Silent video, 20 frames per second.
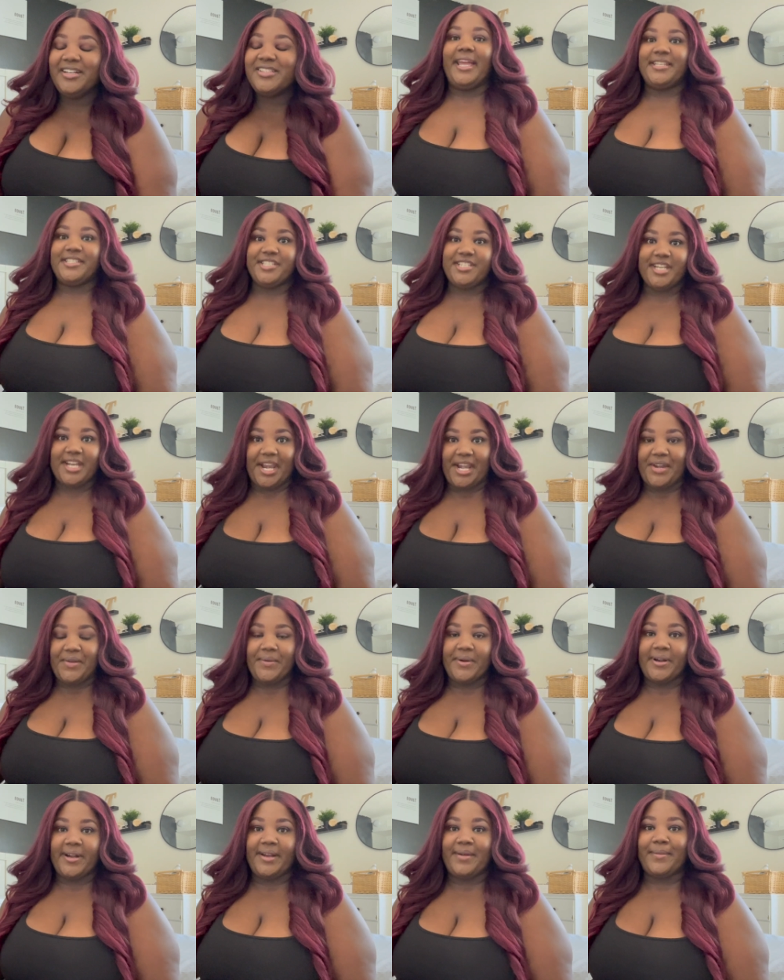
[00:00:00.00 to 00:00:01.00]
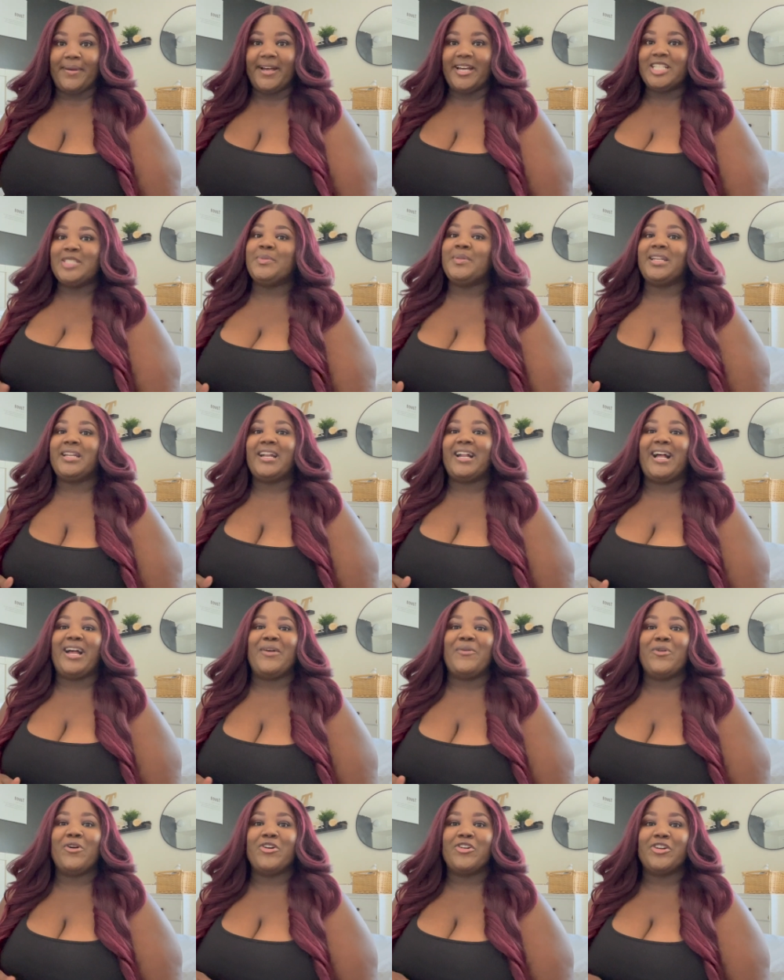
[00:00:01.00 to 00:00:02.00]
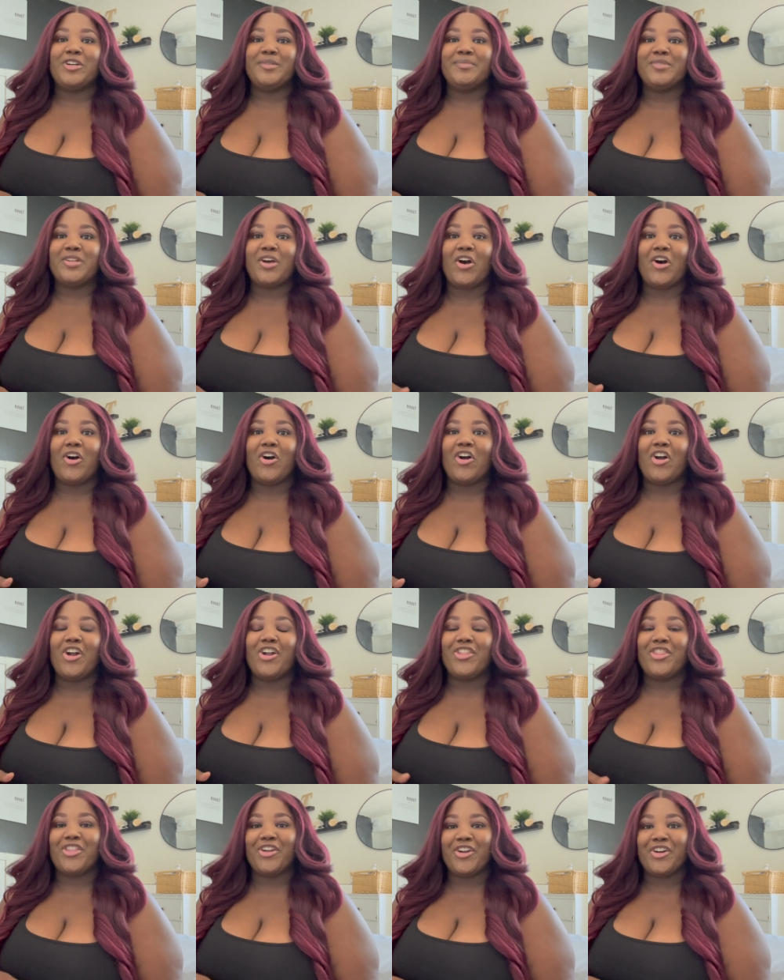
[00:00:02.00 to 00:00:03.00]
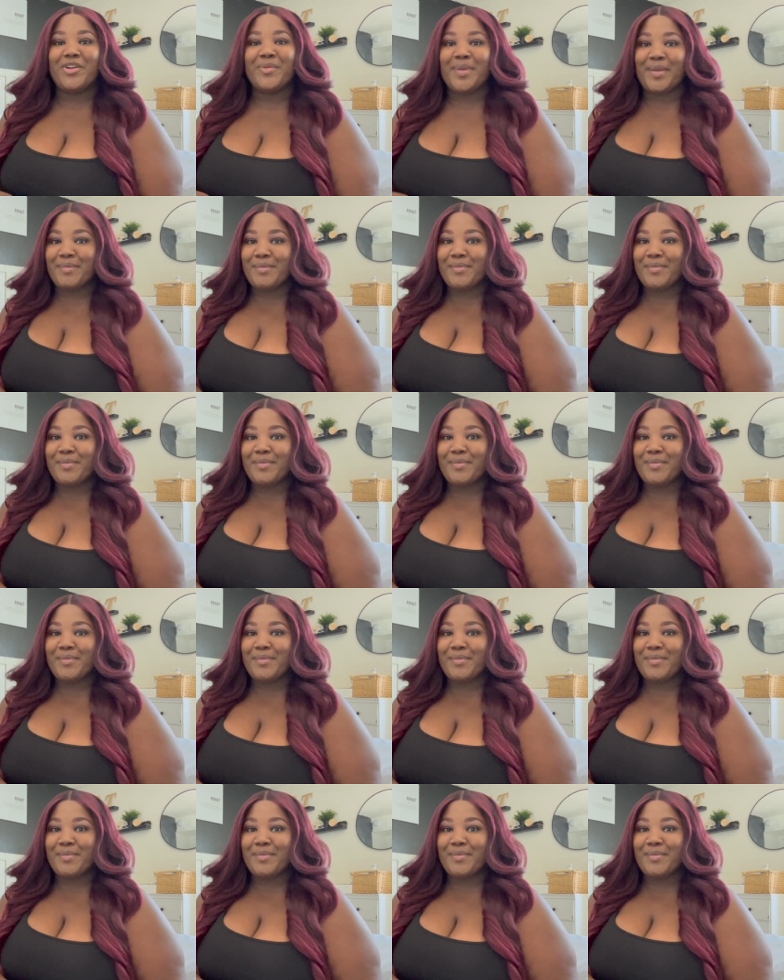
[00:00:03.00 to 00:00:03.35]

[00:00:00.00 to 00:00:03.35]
In January, my husband and I welcomed our third baby